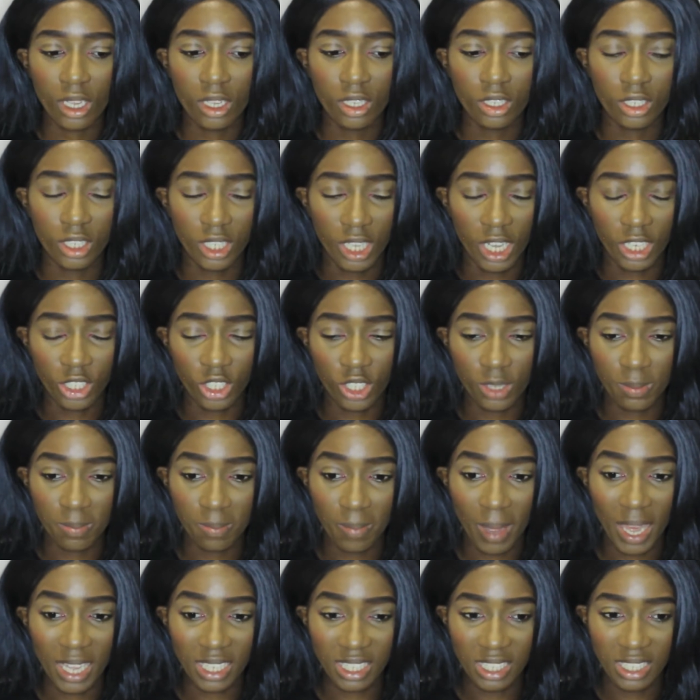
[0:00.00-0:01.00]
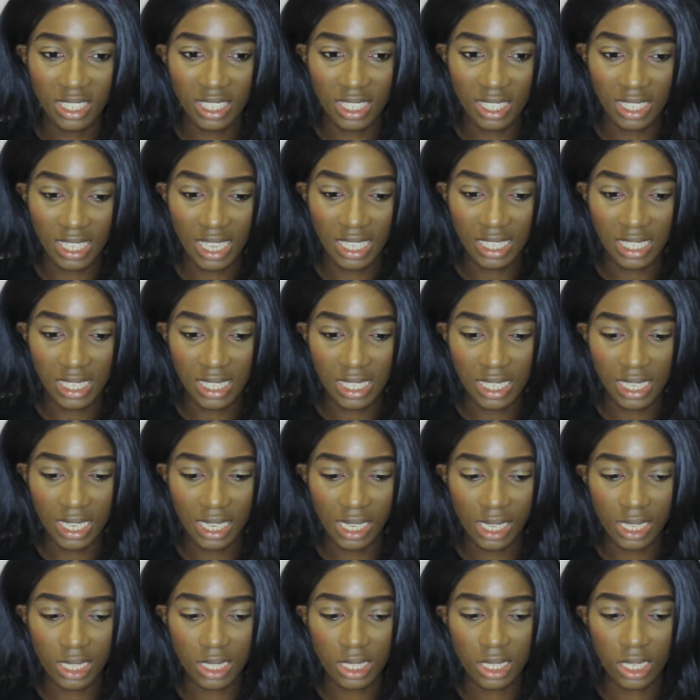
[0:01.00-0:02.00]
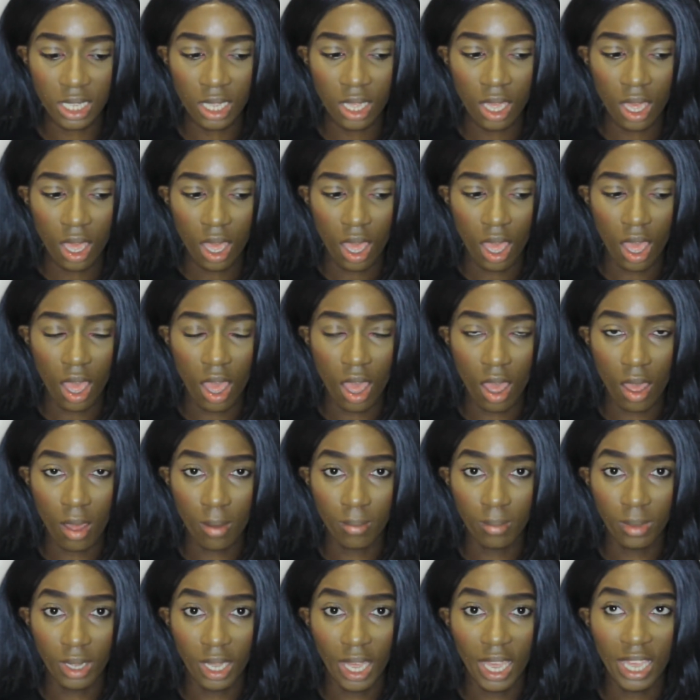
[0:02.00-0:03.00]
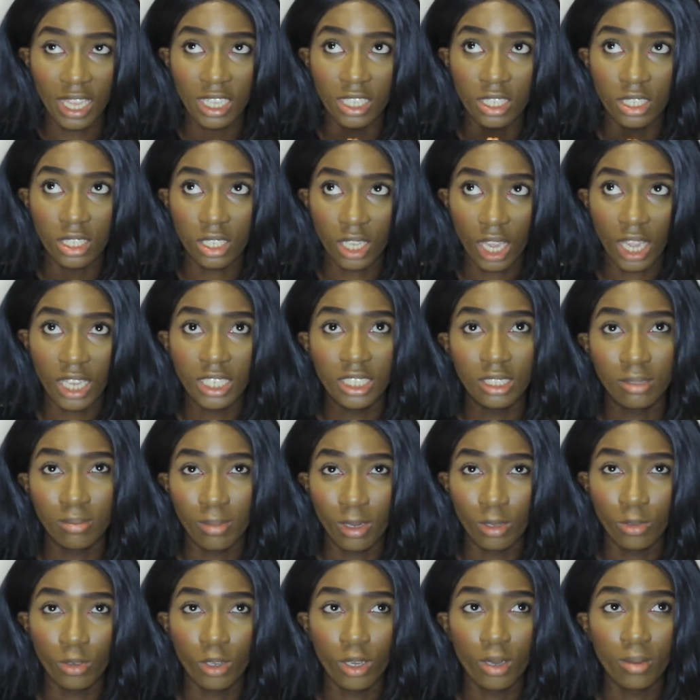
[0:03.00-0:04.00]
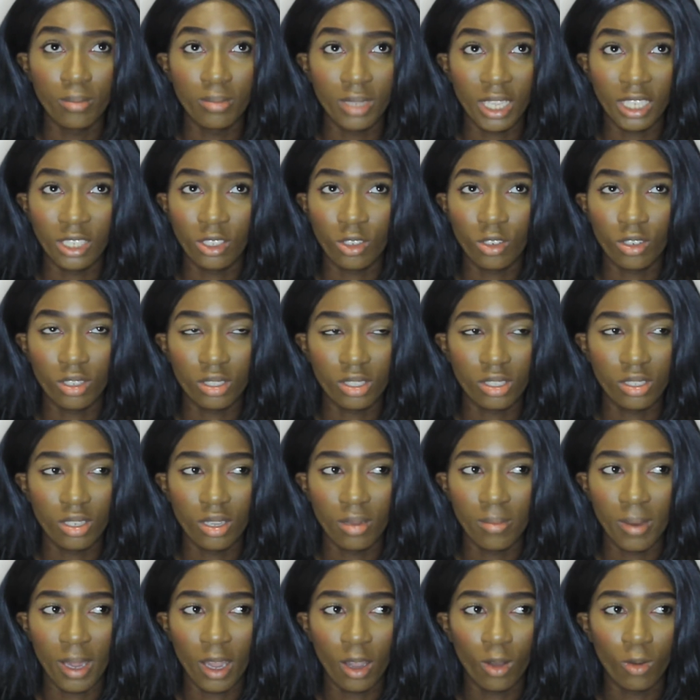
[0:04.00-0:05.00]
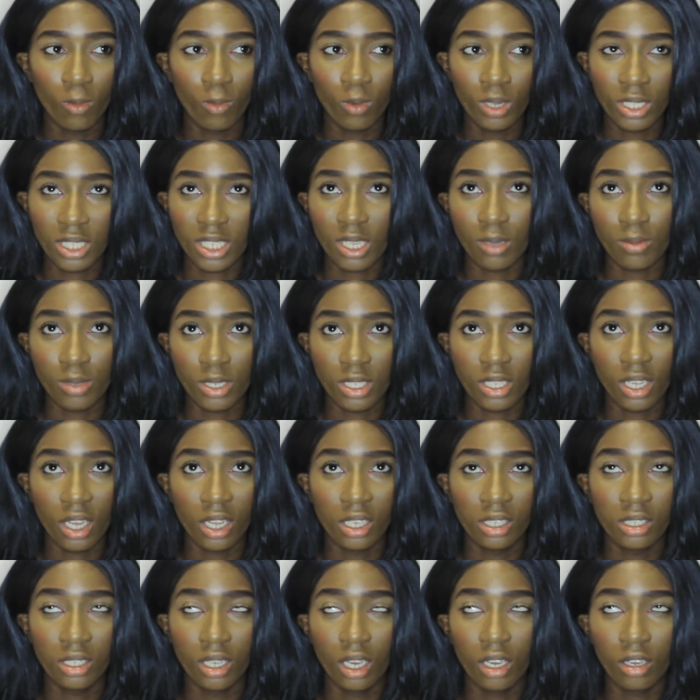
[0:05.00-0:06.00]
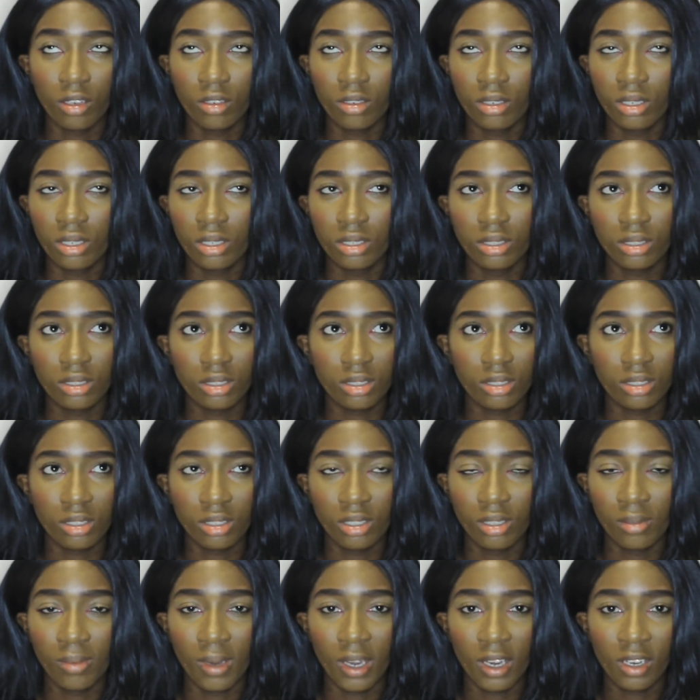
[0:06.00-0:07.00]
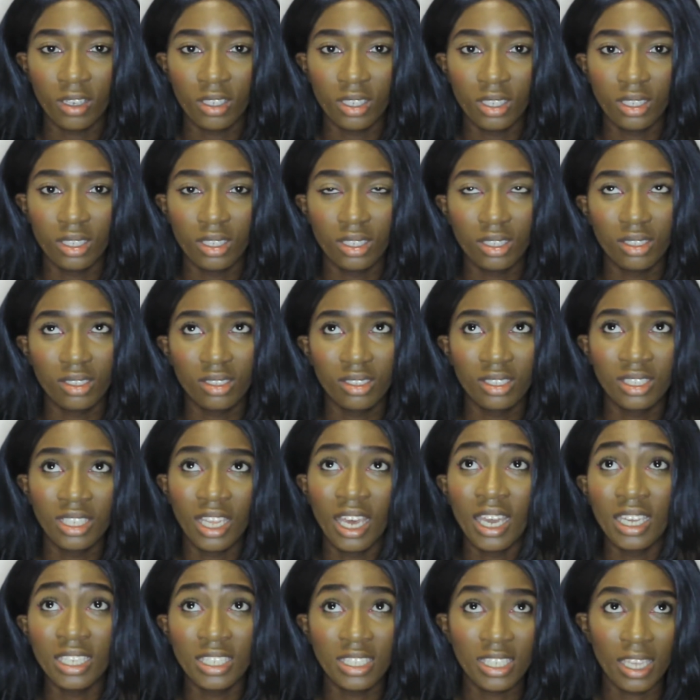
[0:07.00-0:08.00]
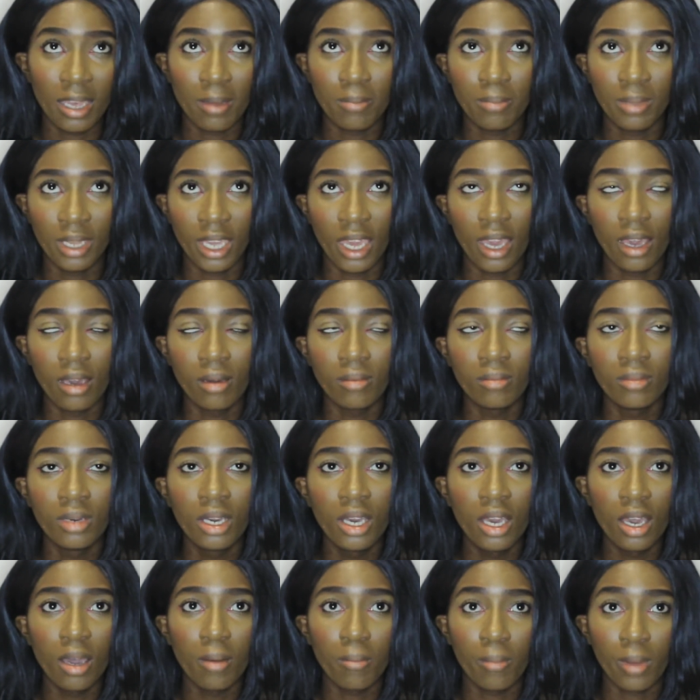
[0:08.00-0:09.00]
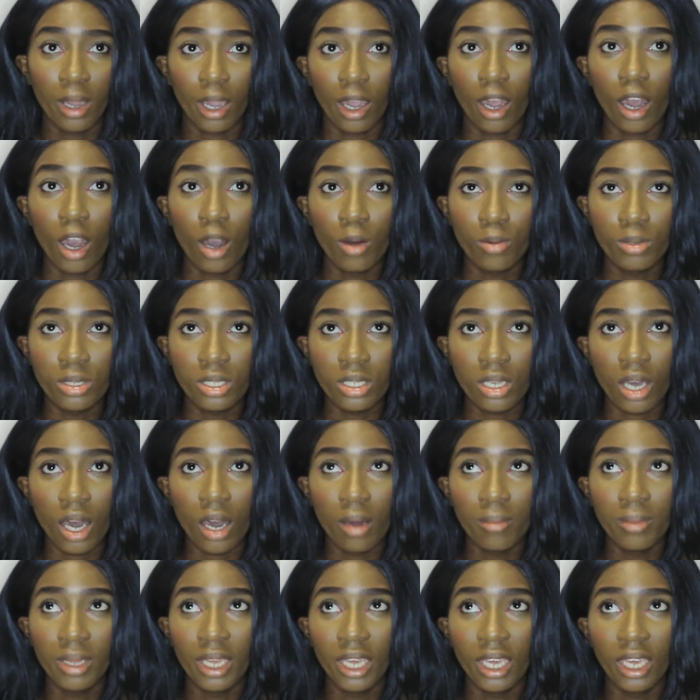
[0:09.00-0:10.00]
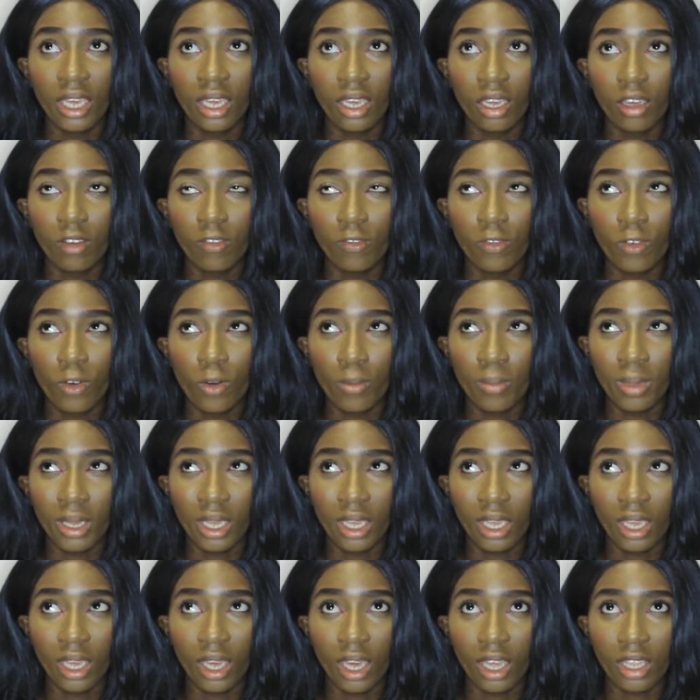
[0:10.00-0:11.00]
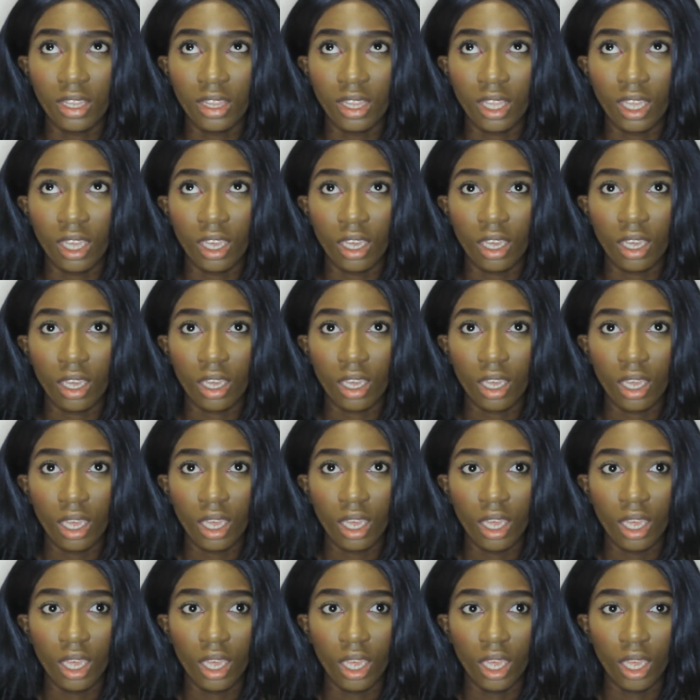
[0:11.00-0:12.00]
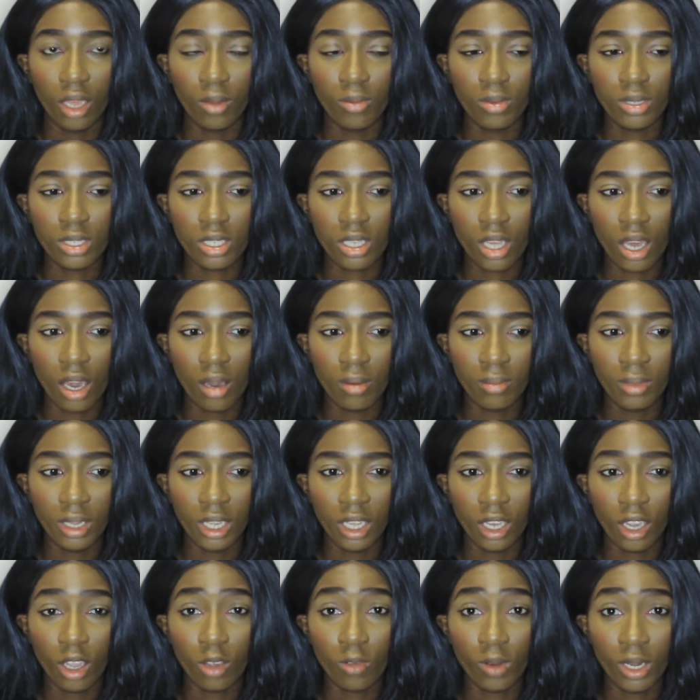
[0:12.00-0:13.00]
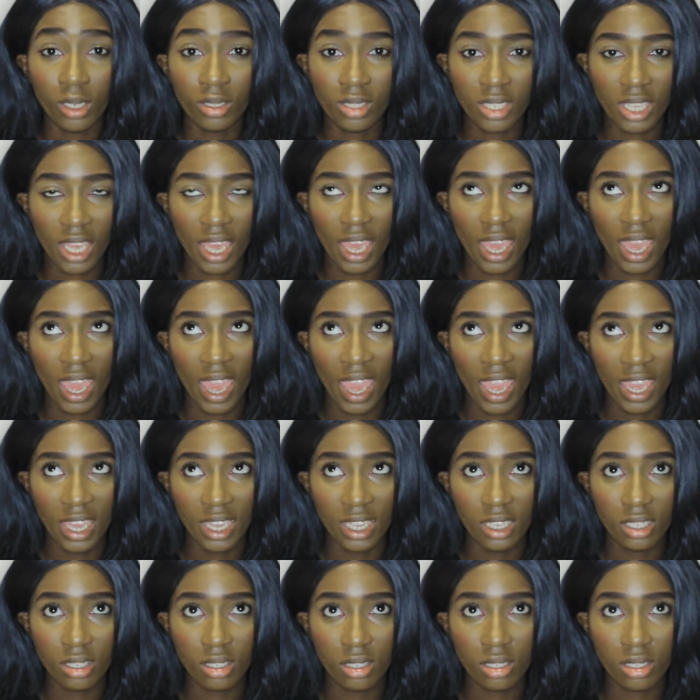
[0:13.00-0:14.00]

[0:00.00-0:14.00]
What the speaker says: So yeah, I just packed the necessities and tidied my room. Then it got to about, once that was done, I got to about 9-10 p.m. My car was coming for me. I think it was coming around 8.